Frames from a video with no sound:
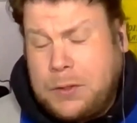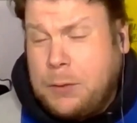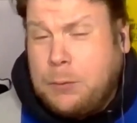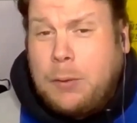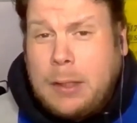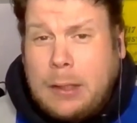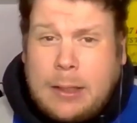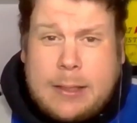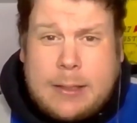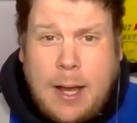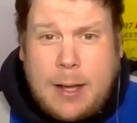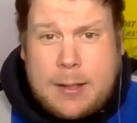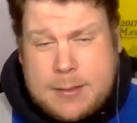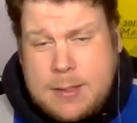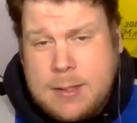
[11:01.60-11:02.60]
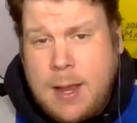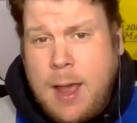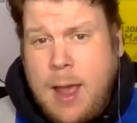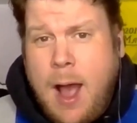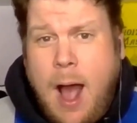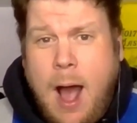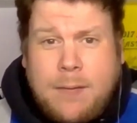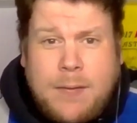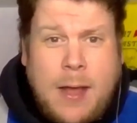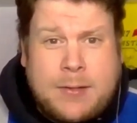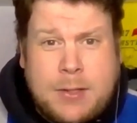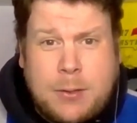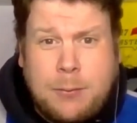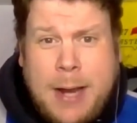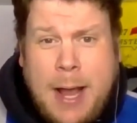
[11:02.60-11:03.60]
It really does. Uh, that's
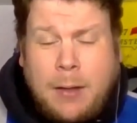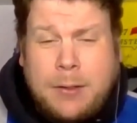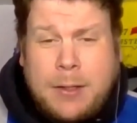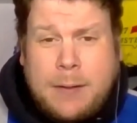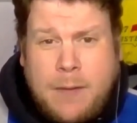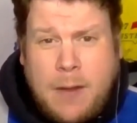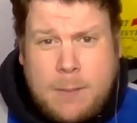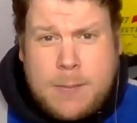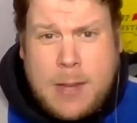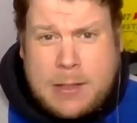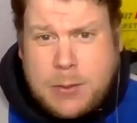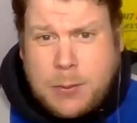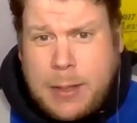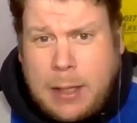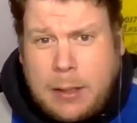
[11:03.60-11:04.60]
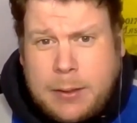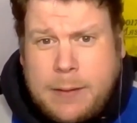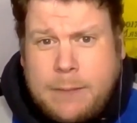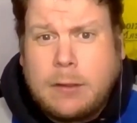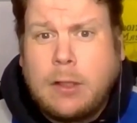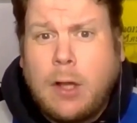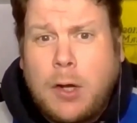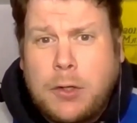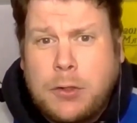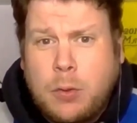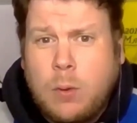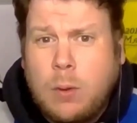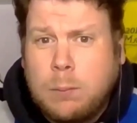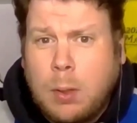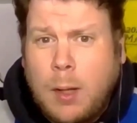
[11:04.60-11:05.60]
the reality of him. That's the reality of a lot of
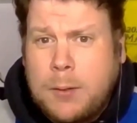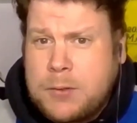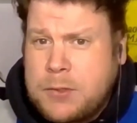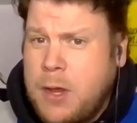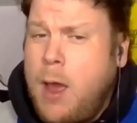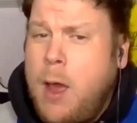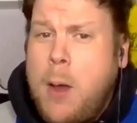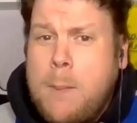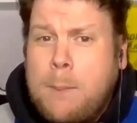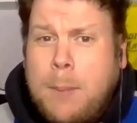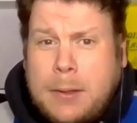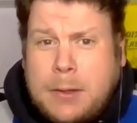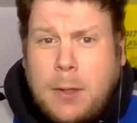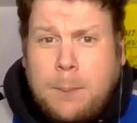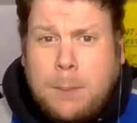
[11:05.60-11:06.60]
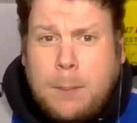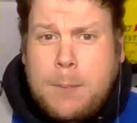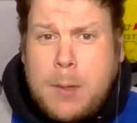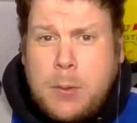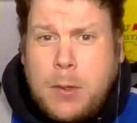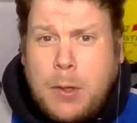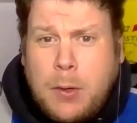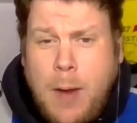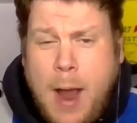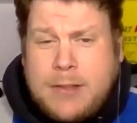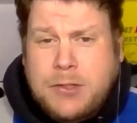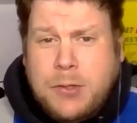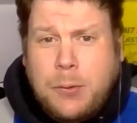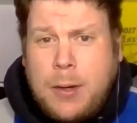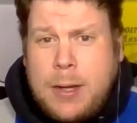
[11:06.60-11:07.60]
tour players but the Bermuda
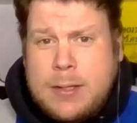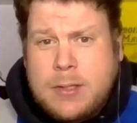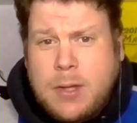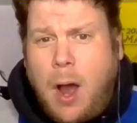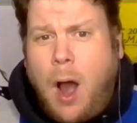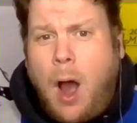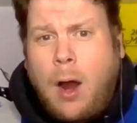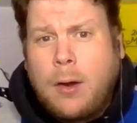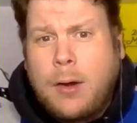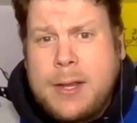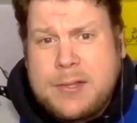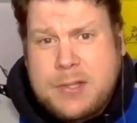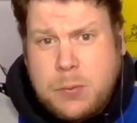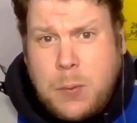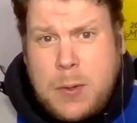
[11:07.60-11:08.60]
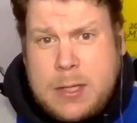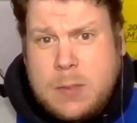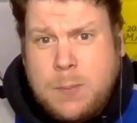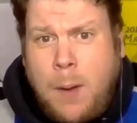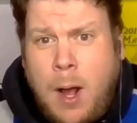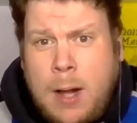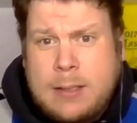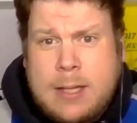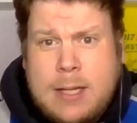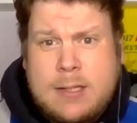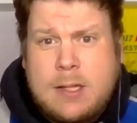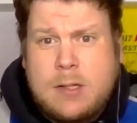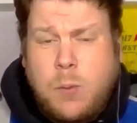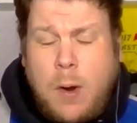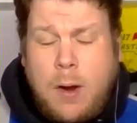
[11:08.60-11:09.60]
grass greens are his sweet spot. This
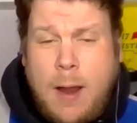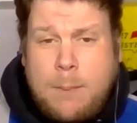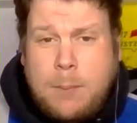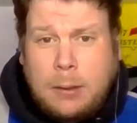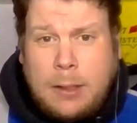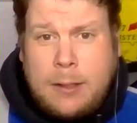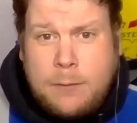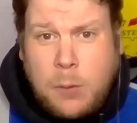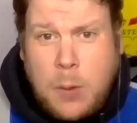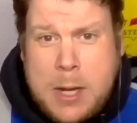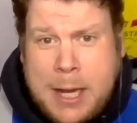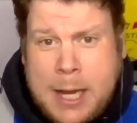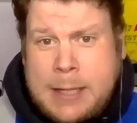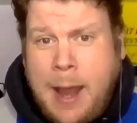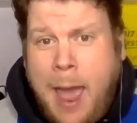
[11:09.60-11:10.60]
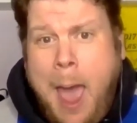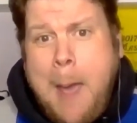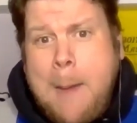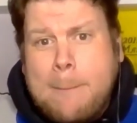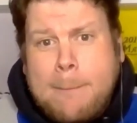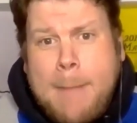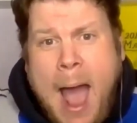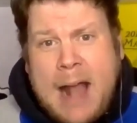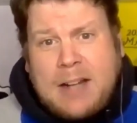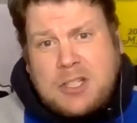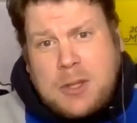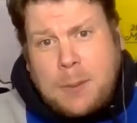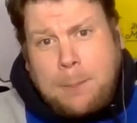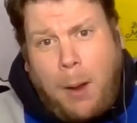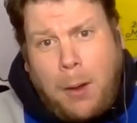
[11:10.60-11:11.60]
is where I believe we can match
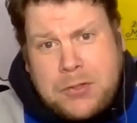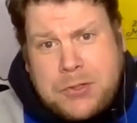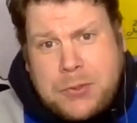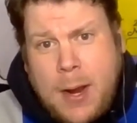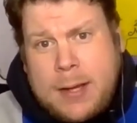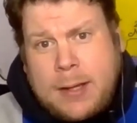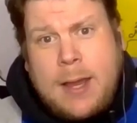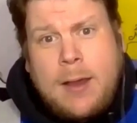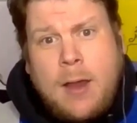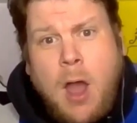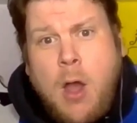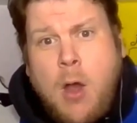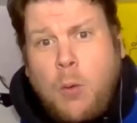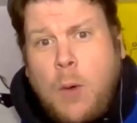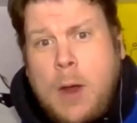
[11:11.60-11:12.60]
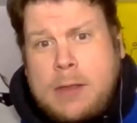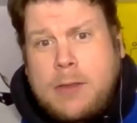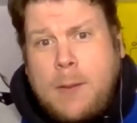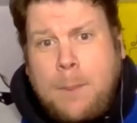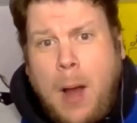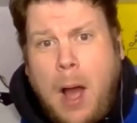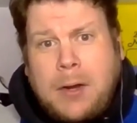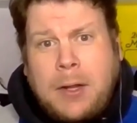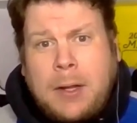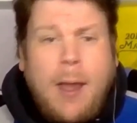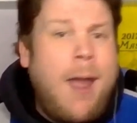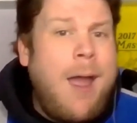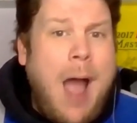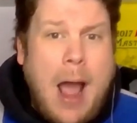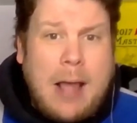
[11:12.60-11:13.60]
the ball striking with the putting.
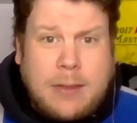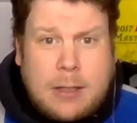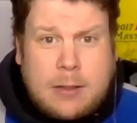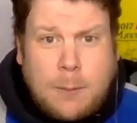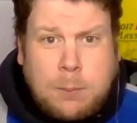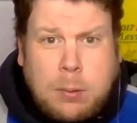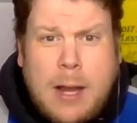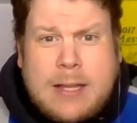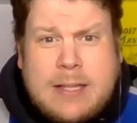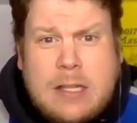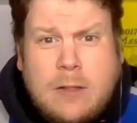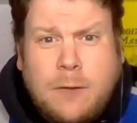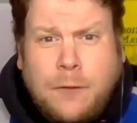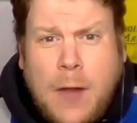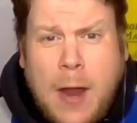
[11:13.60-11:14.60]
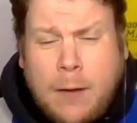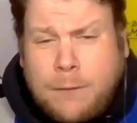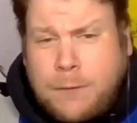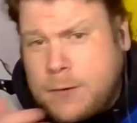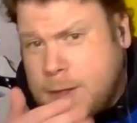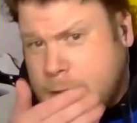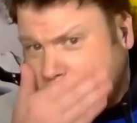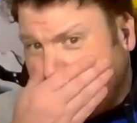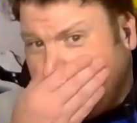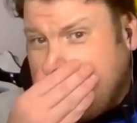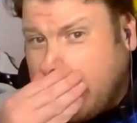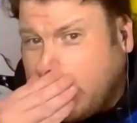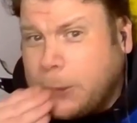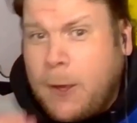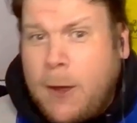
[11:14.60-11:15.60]
I think the price is fair for this
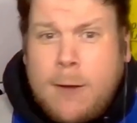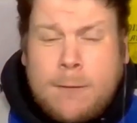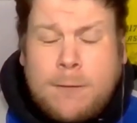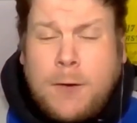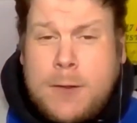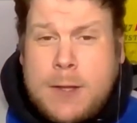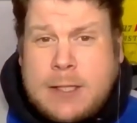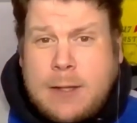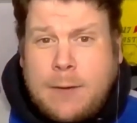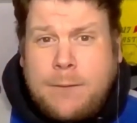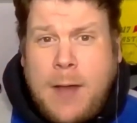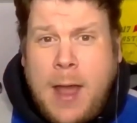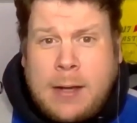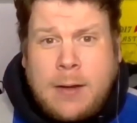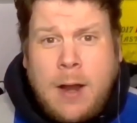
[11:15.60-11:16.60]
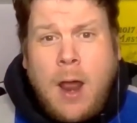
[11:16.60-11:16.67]
field, for this event.